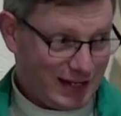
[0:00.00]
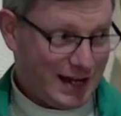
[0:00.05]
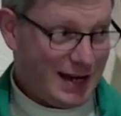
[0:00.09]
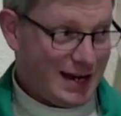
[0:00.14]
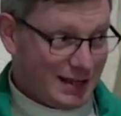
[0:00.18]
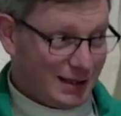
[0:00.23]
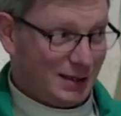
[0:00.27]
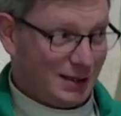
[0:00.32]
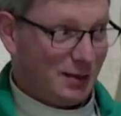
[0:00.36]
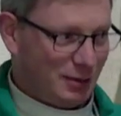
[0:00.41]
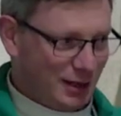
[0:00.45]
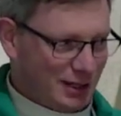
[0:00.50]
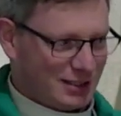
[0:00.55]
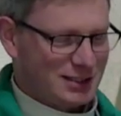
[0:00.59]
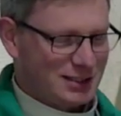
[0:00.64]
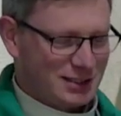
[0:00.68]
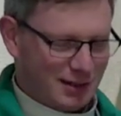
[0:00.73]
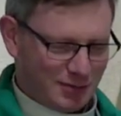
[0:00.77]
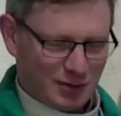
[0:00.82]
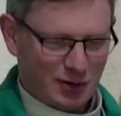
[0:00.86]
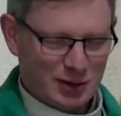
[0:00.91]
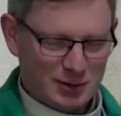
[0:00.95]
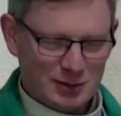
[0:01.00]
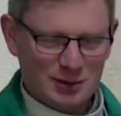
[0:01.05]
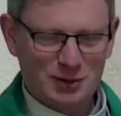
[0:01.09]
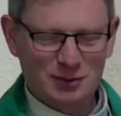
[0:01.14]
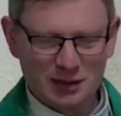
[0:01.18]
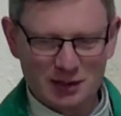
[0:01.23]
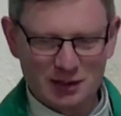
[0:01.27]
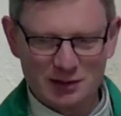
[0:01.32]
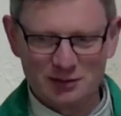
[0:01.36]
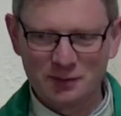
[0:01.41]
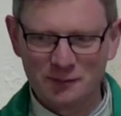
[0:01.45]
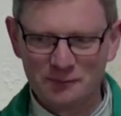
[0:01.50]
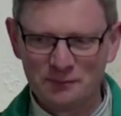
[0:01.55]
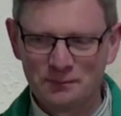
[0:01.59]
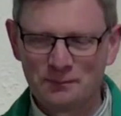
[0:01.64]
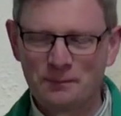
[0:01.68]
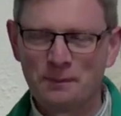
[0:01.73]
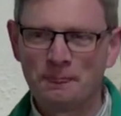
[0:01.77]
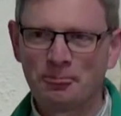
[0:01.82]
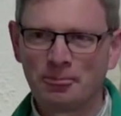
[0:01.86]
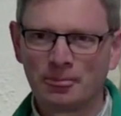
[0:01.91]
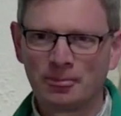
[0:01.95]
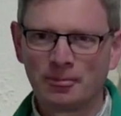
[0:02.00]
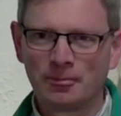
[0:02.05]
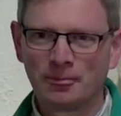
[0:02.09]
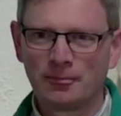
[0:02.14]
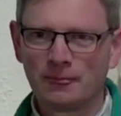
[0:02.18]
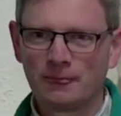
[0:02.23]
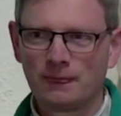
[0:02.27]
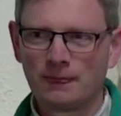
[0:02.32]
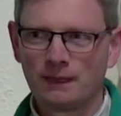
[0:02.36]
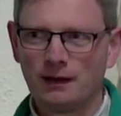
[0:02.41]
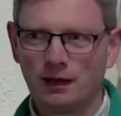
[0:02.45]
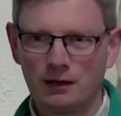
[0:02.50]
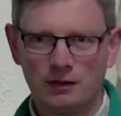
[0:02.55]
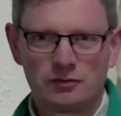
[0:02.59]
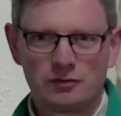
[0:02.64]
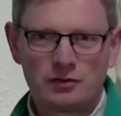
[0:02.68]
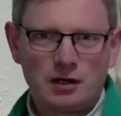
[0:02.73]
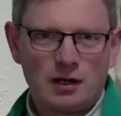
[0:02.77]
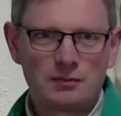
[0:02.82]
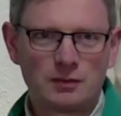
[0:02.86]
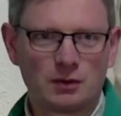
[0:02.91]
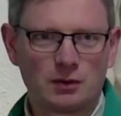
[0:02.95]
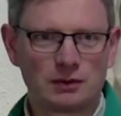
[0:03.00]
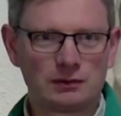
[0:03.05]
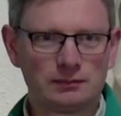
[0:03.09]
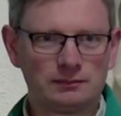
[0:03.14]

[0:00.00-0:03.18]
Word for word: in the presence of your husband or wife, I love God more.